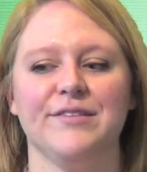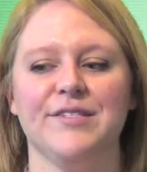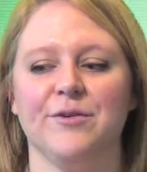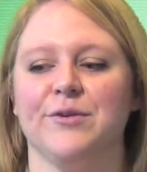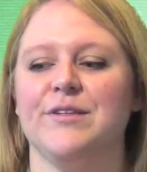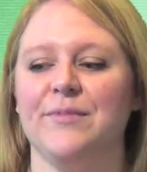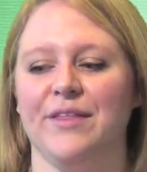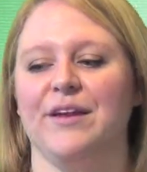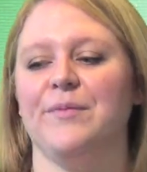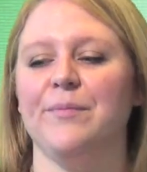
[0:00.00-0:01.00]
so there was
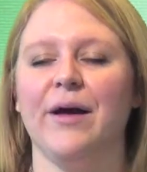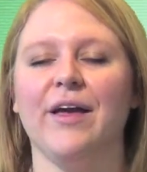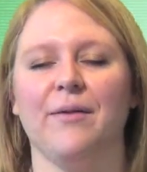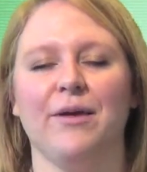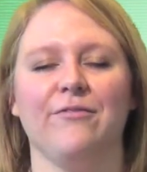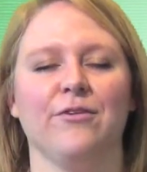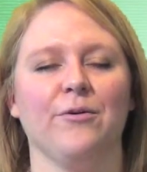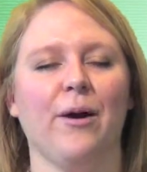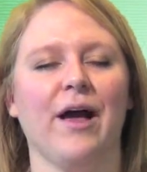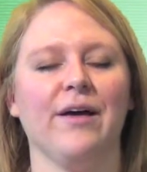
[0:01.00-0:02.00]
something that had been bugging me for
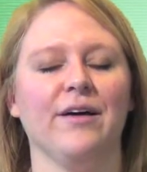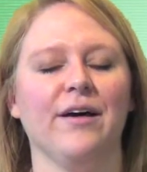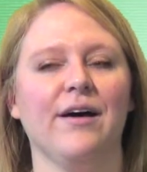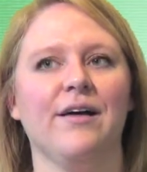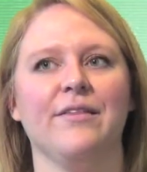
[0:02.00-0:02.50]
a while.